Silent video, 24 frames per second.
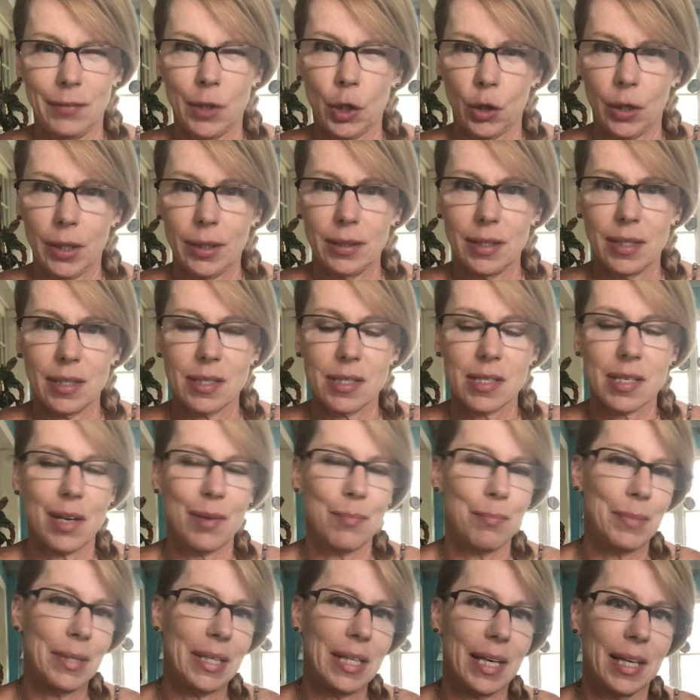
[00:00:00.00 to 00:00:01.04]
They're endings
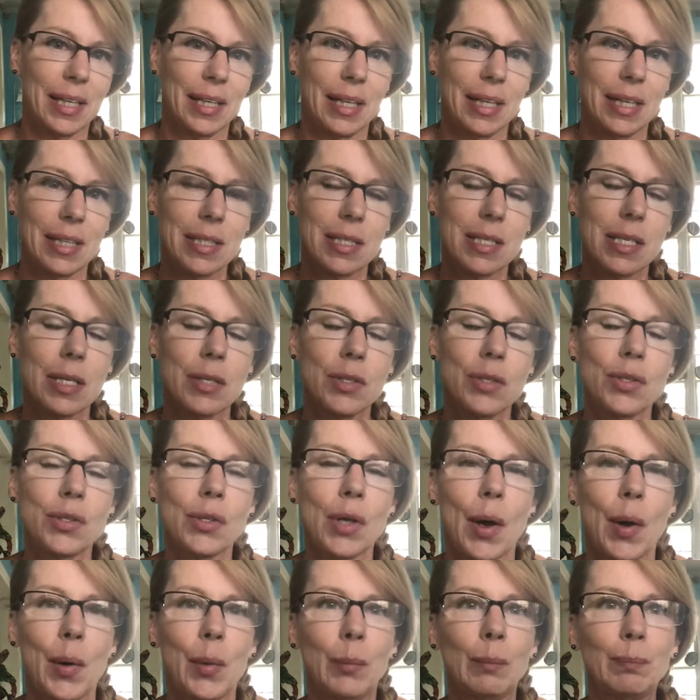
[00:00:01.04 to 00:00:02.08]
and beginnings.
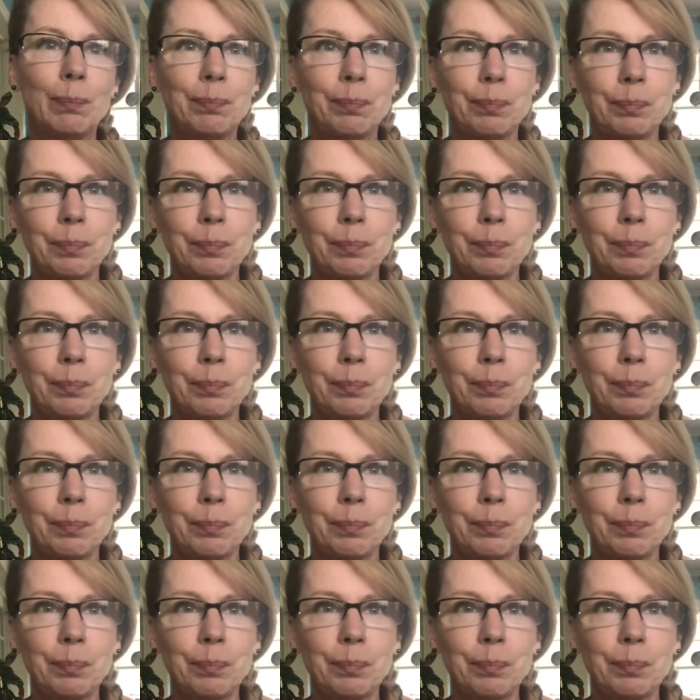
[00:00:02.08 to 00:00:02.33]
So